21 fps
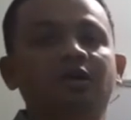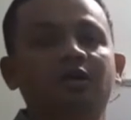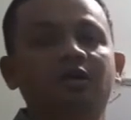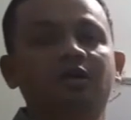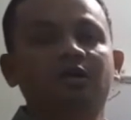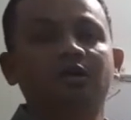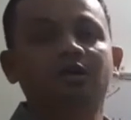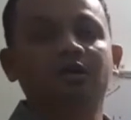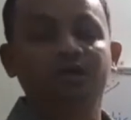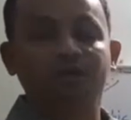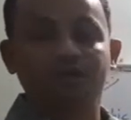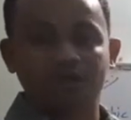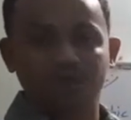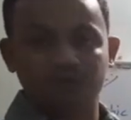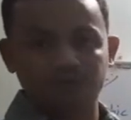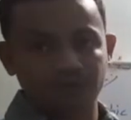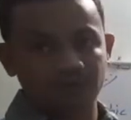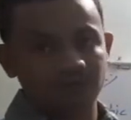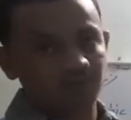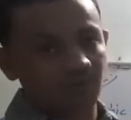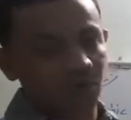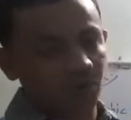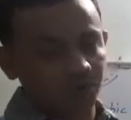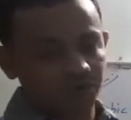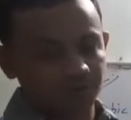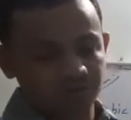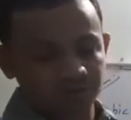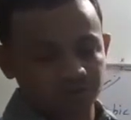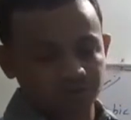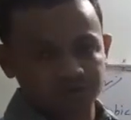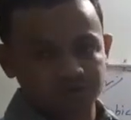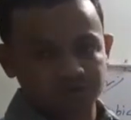ATP
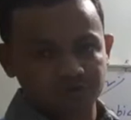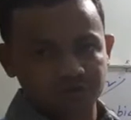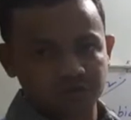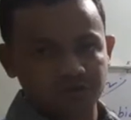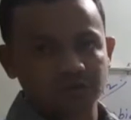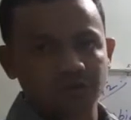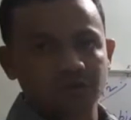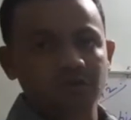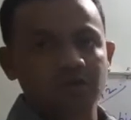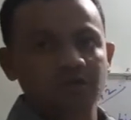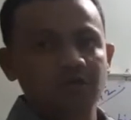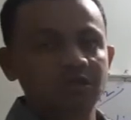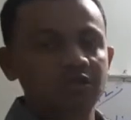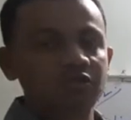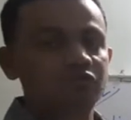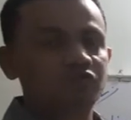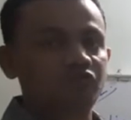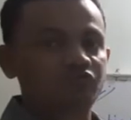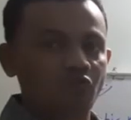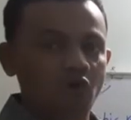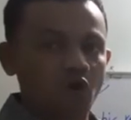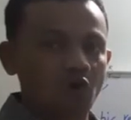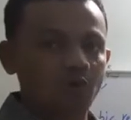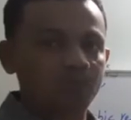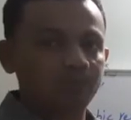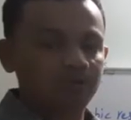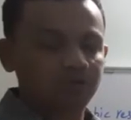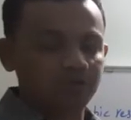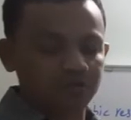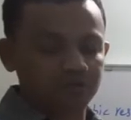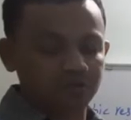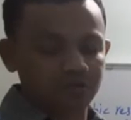molecules is formed
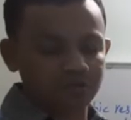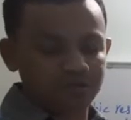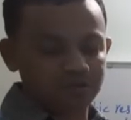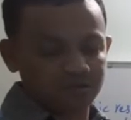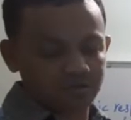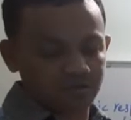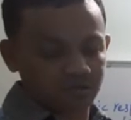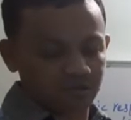in this